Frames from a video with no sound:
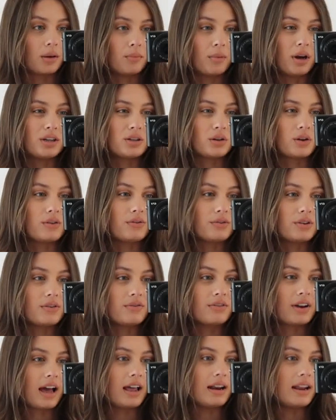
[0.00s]
I might do a few
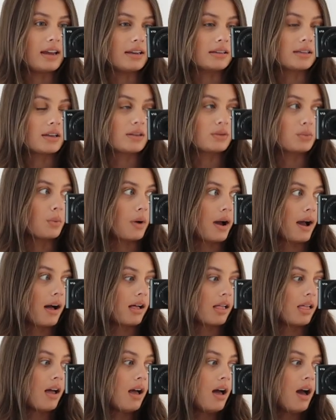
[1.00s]
flat lays as
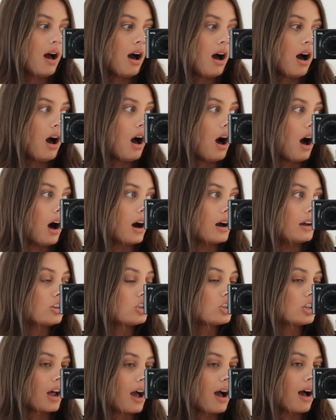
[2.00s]
well. I
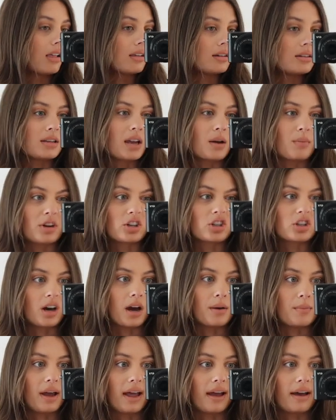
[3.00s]
shall see how much
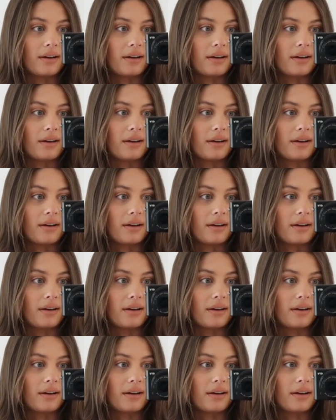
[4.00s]
time I